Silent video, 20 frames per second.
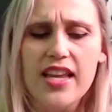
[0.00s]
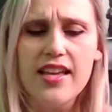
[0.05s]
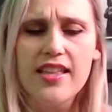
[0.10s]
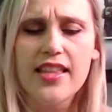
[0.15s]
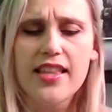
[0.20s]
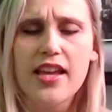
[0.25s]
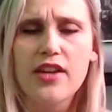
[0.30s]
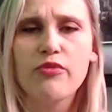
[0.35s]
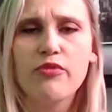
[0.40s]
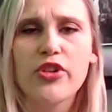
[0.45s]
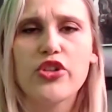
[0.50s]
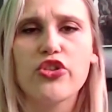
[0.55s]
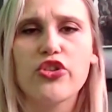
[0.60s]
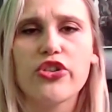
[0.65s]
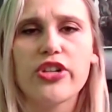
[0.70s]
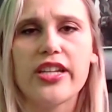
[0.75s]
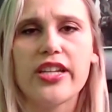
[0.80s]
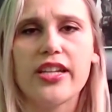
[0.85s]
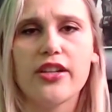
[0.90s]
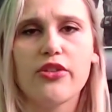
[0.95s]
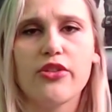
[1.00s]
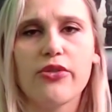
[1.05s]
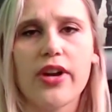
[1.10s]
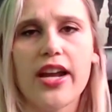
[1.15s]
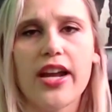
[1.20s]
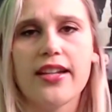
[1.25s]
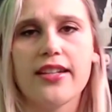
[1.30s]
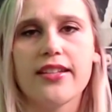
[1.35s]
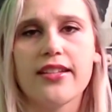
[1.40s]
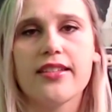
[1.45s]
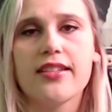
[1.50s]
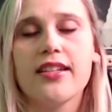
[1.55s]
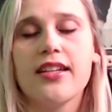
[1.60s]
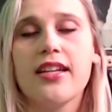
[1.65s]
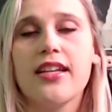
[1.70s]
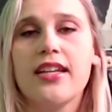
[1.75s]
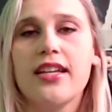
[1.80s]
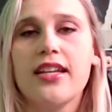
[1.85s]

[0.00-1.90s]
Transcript: And then Richard E. Grant